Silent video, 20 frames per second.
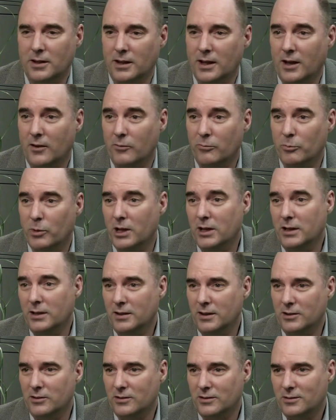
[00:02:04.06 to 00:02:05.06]
have money
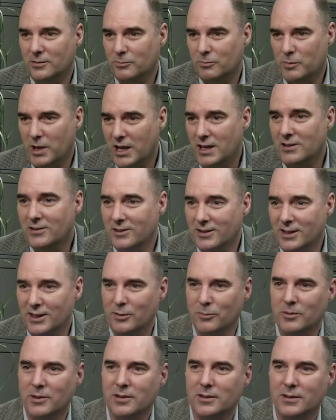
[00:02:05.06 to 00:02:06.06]
that's paid to
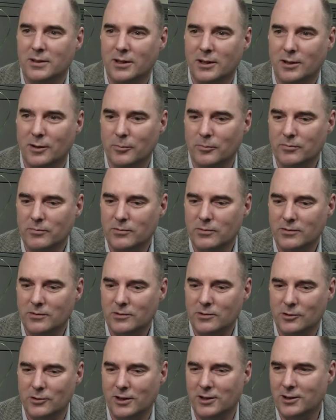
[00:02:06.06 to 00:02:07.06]
them,
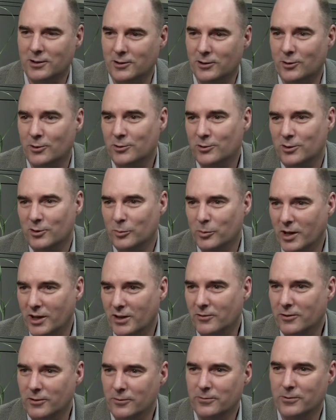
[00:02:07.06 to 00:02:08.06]
so they can go still
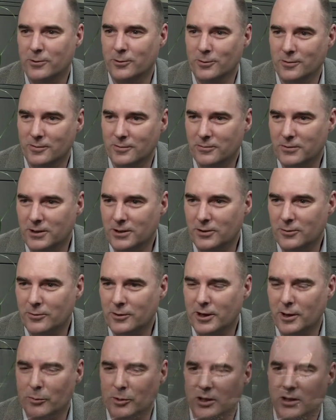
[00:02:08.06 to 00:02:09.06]
buy the food and feed their
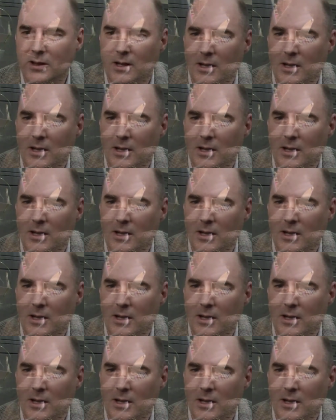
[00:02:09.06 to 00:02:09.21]
family.